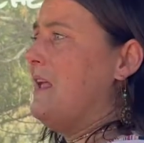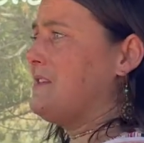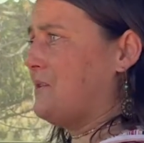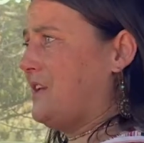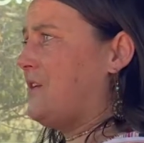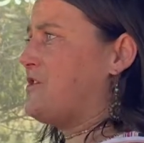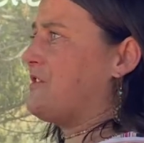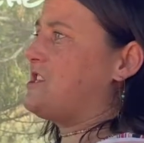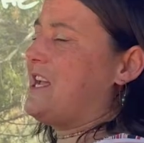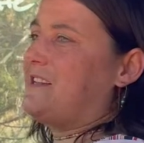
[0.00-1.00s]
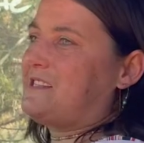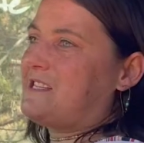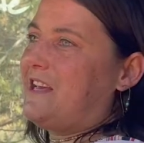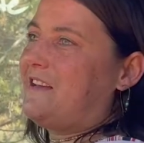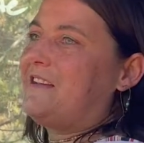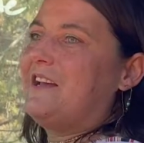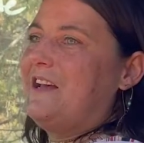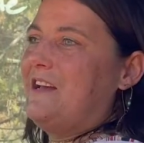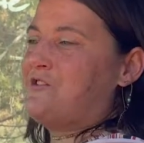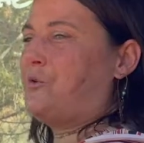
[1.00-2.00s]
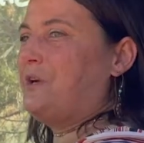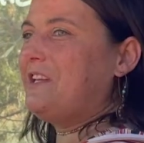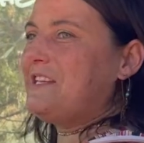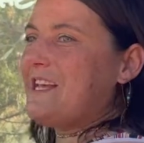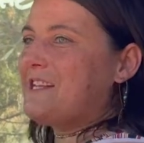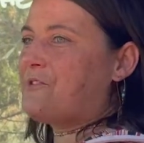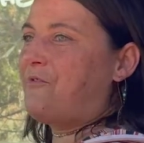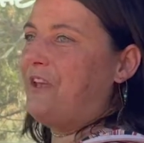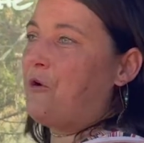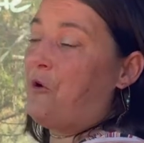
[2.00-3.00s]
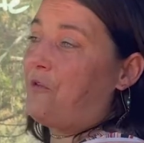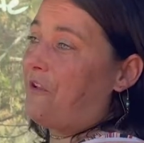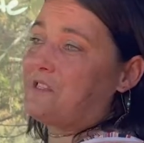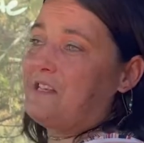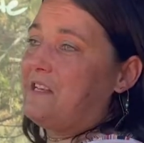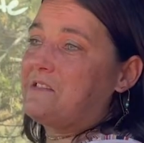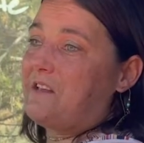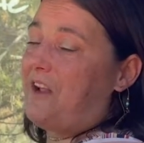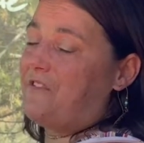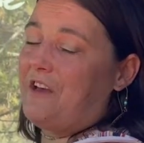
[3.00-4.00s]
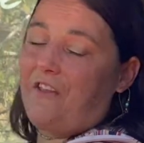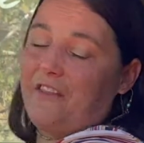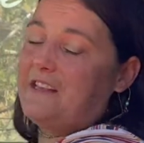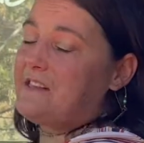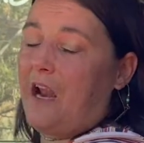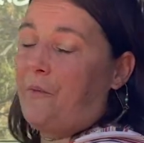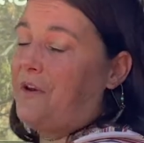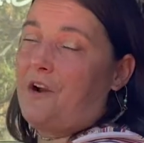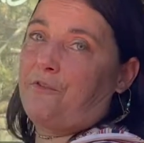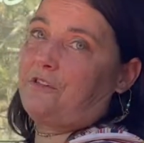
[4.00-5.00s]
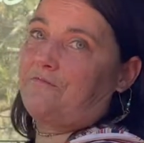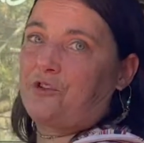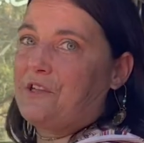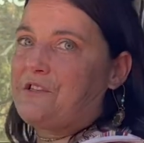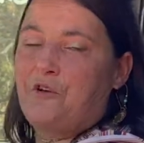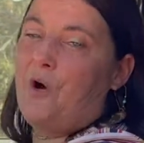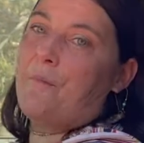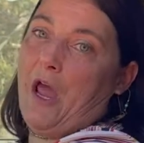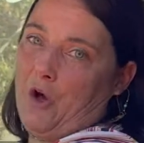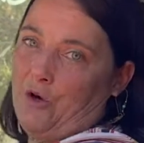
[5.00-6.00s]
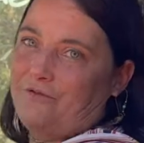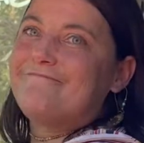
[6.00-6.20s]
so it gives you a chance to really test the vehicle. There's things that I've done on these that I would never trust to do on my own.